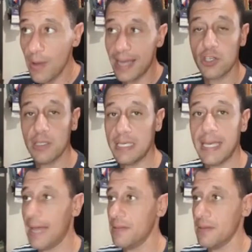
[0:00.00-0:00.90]
actually
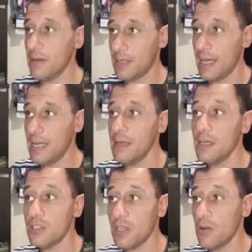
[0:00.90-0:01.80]
can, okay?
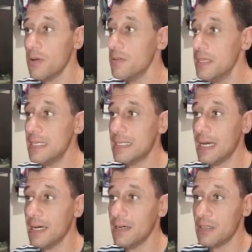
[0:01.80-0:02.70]
So these
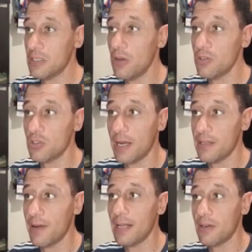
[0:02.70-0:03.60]
are Ghost
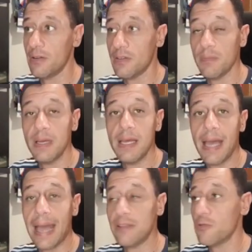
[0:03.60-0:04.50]
Rider algorithm
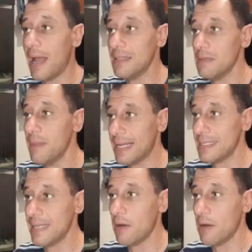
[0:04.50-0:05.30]
and RandomX. Now,